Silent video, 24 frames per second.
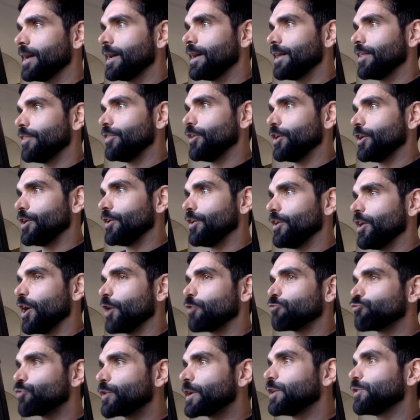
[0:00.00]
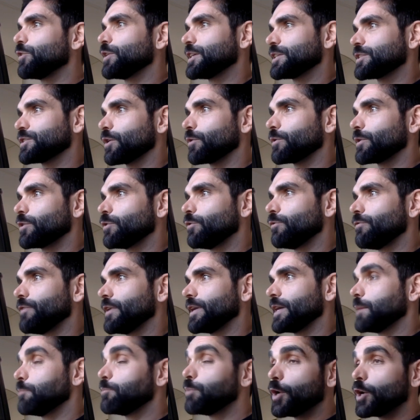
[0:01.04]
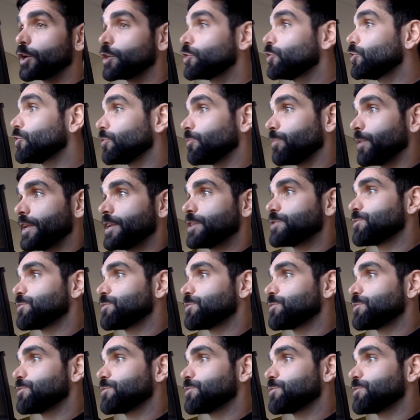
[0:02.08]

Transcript: than a real historical figure, but could have been as